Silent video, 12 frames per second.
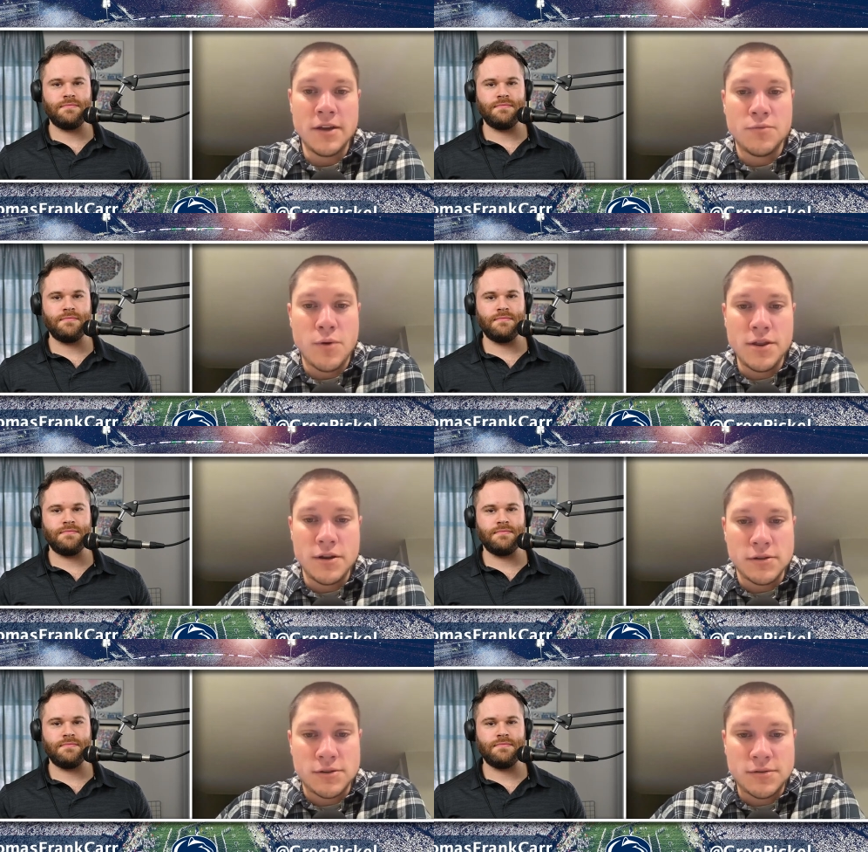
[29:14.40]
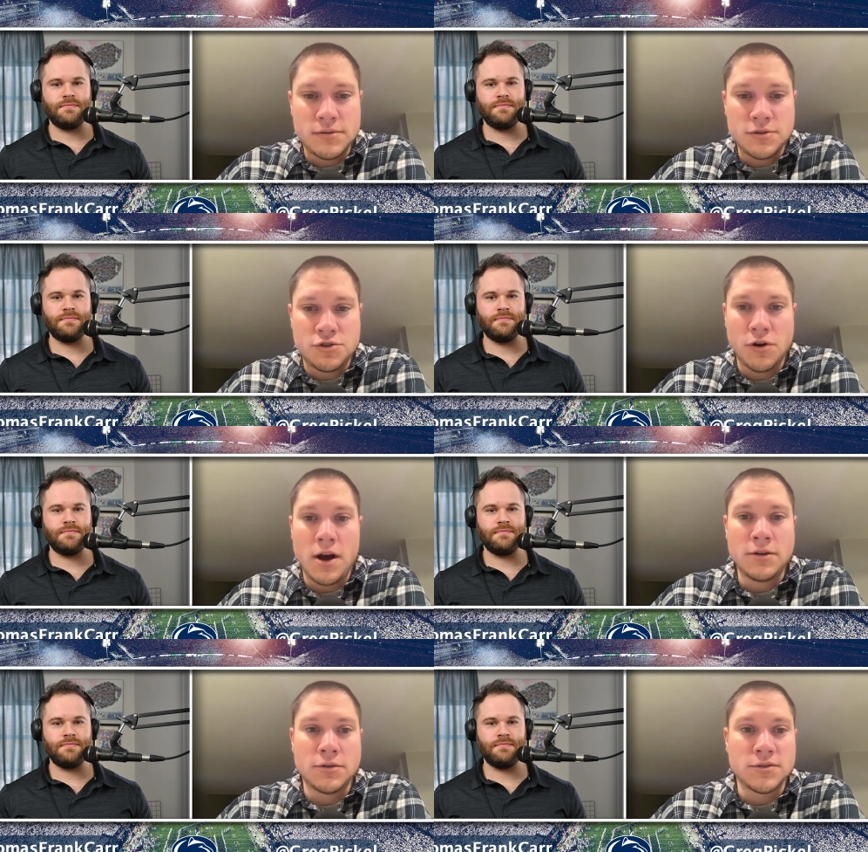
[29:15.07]
Speaker 1: when there's
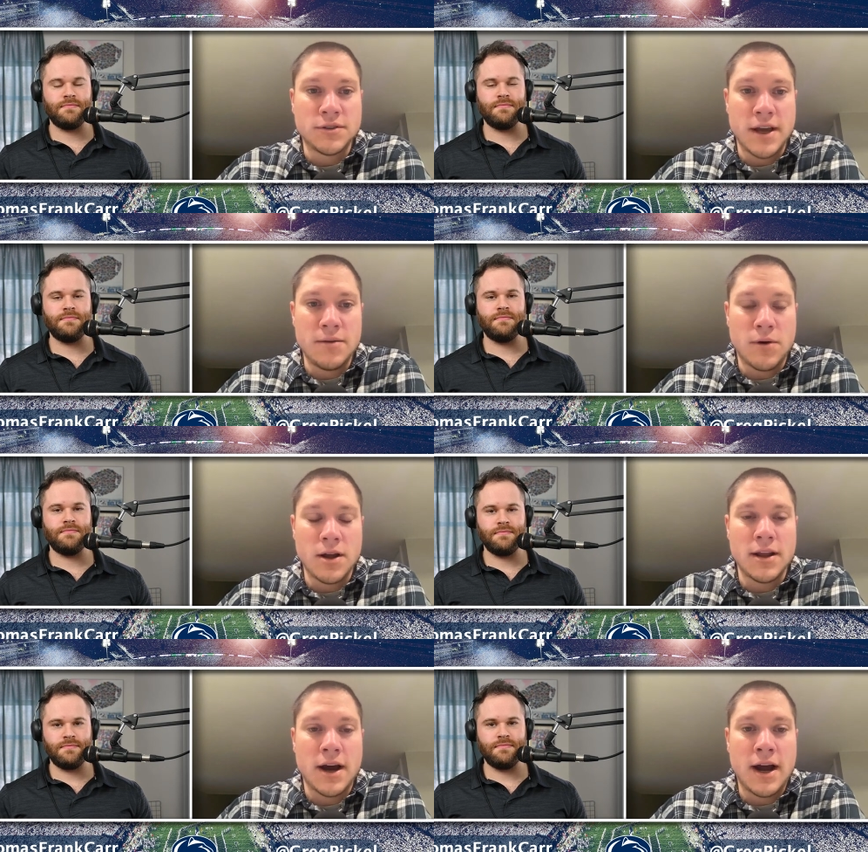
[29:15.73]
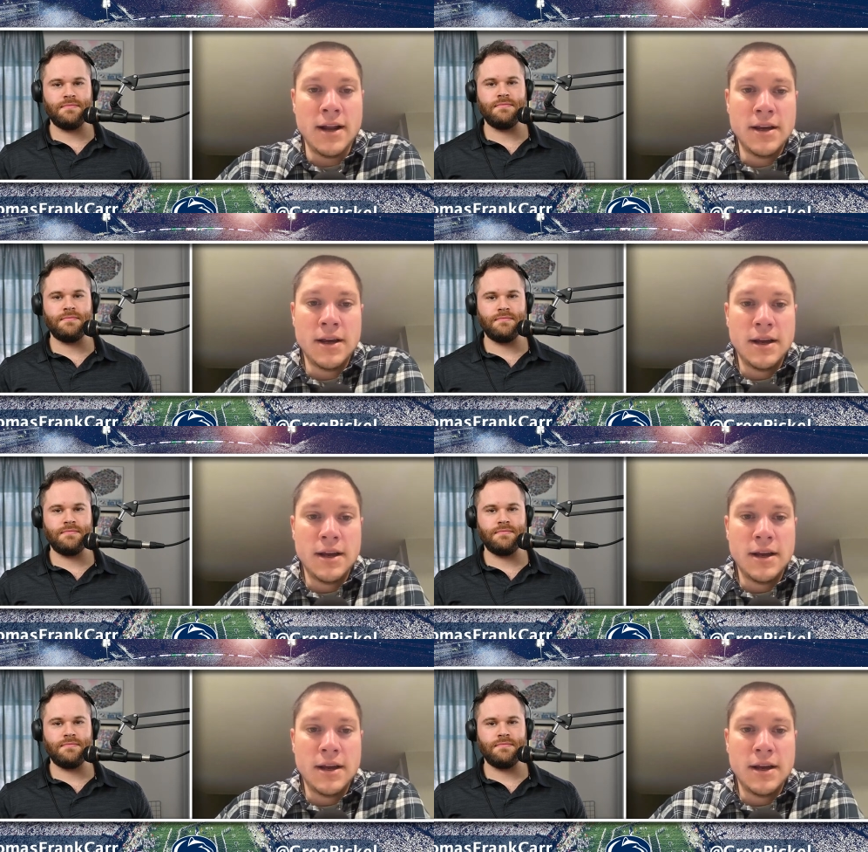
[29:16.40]
struggles and whatnot,